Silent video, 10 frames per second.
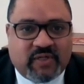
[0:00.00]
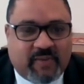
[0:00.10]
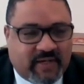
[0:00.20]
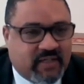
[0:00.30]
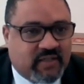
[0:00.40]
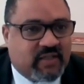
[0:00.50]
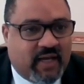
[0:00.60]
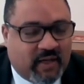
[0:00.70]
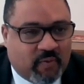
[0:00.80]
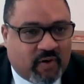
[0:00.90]
situation is just
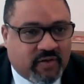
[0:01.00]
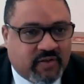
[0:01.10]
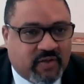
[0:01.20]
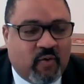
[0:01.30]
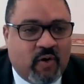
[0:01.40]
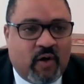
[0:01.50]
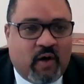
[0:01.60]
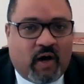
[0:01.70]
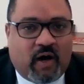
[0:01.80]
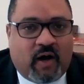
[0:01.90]
getting worse. So
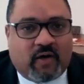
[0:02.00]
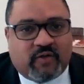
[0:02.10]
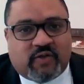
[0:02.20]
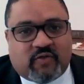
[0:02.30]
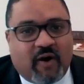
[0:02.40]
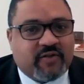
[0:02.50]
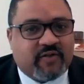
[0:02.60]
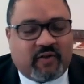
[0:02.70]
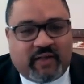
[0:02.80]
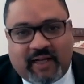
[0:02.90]

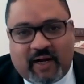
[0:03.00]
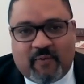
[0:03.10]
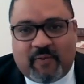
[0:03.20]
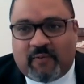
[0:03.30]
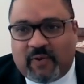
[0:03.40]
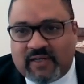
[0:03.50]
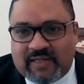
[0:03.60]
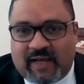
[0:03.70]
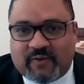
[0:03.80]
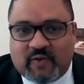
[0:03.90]
structurally, and I don't want
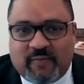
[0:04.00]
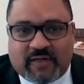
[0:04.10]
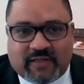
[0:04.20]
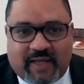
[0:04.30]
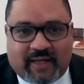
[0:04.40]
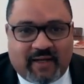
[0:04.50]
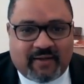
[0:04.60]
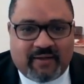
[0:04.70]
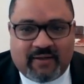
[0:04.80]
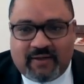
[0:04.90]
to sound too much like
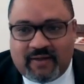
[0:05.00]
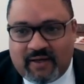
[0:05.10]
an